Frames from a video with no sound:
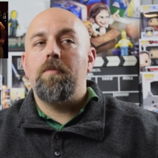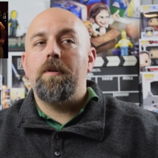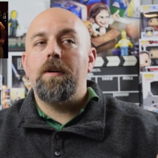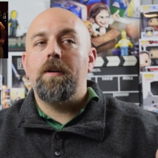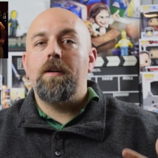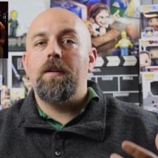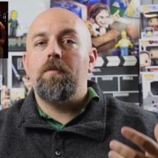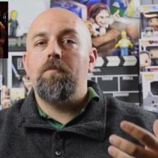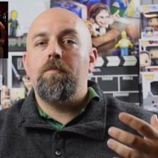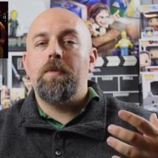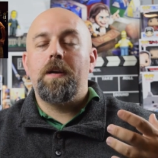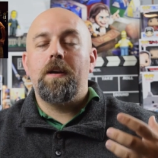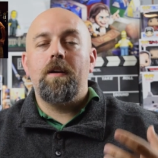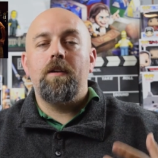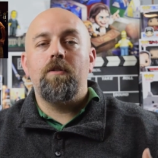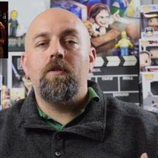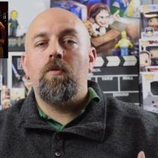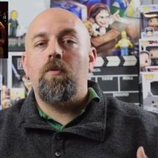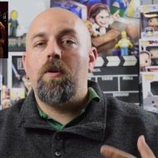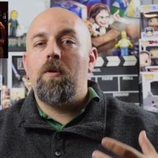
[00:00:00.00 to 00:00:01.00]
but
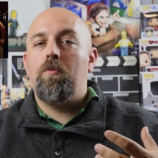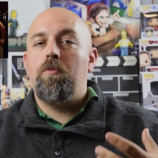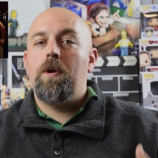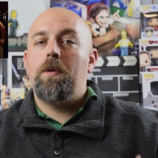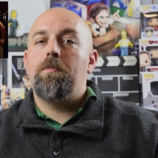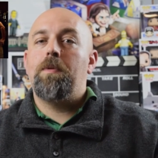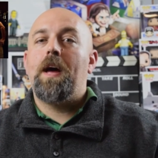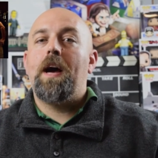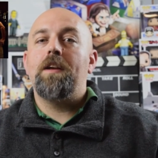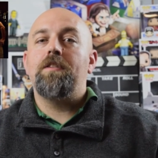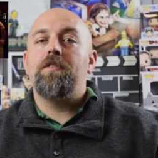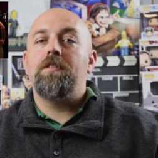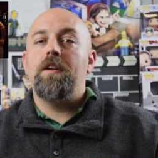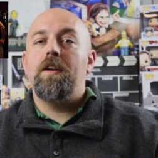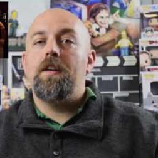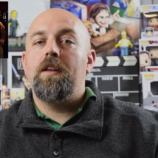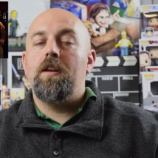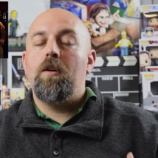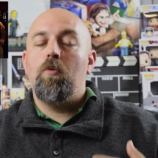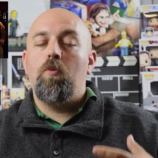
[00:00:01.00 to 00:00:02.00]
because of what Whiplash
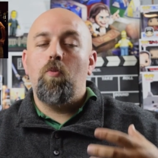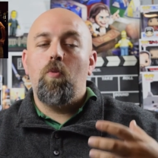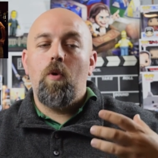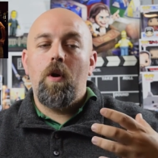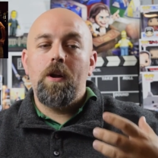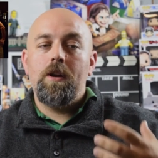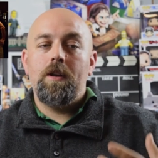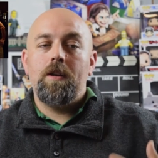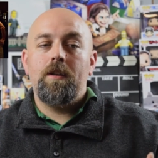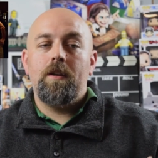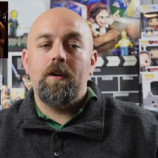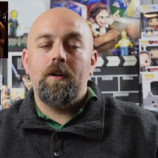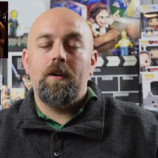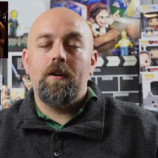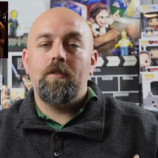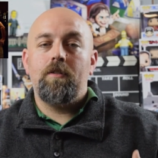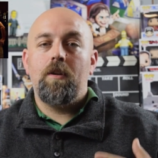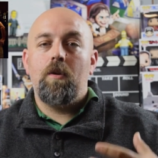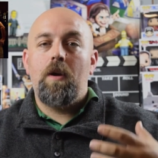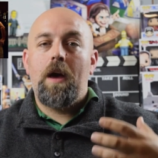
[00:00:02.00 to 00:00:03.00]
did and what it
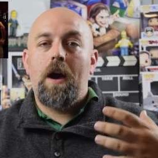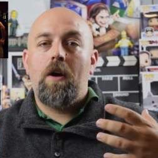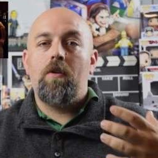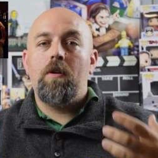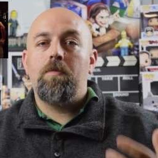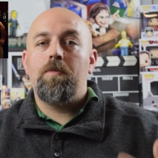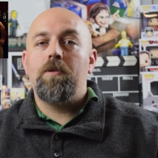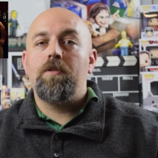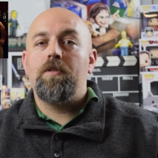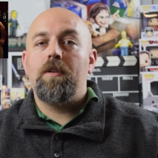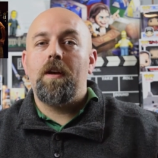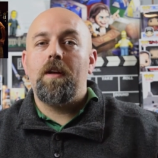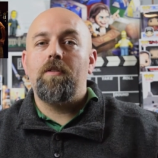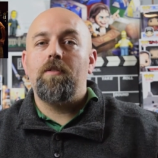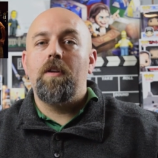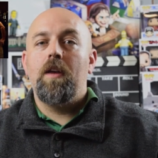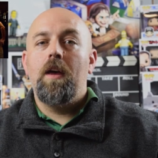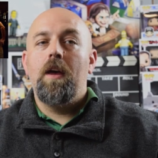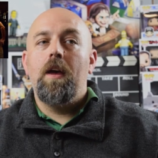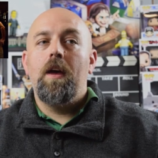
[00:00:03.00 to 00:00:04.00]
does and how it presents